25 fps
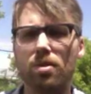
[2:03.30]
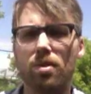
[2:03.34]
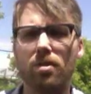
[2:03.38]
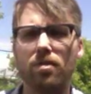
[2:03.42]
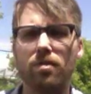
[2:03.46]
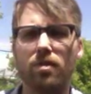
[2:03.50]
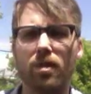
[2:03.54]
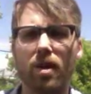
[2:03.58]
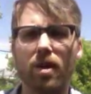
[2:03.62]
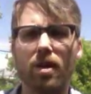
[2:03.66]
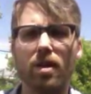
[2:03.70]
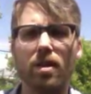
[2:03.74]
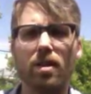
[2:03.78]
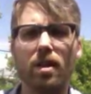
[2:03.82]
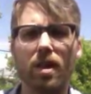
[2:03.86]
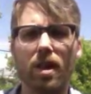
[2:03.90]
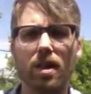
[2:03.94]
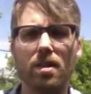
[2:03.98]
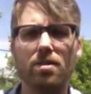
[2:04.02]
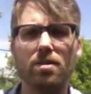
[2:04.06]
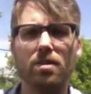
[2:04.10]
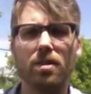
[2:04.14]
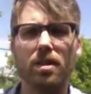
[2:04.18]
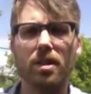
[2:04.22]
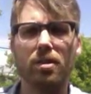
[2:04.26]
a far
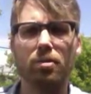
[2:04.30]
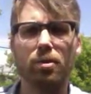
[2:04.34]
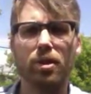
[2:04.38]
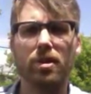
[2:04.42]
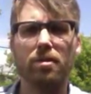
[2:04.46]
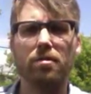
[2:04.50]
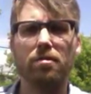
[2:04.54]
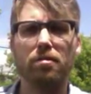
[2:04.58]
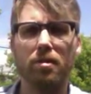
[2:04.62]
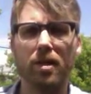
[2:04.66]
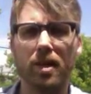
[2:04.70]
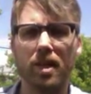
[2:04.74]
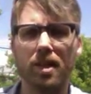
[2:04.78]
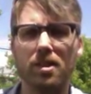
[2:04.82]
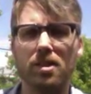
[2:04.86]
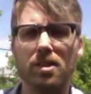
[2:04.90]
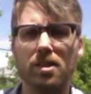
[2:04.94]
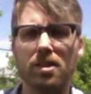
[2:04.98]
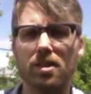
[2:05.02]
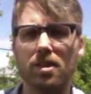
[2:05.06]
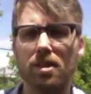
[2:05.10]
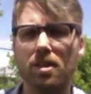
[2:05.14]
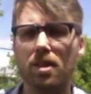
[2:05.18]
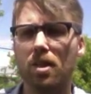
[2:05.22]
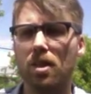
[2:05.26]
lesser degree
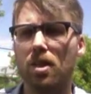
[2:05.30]
French,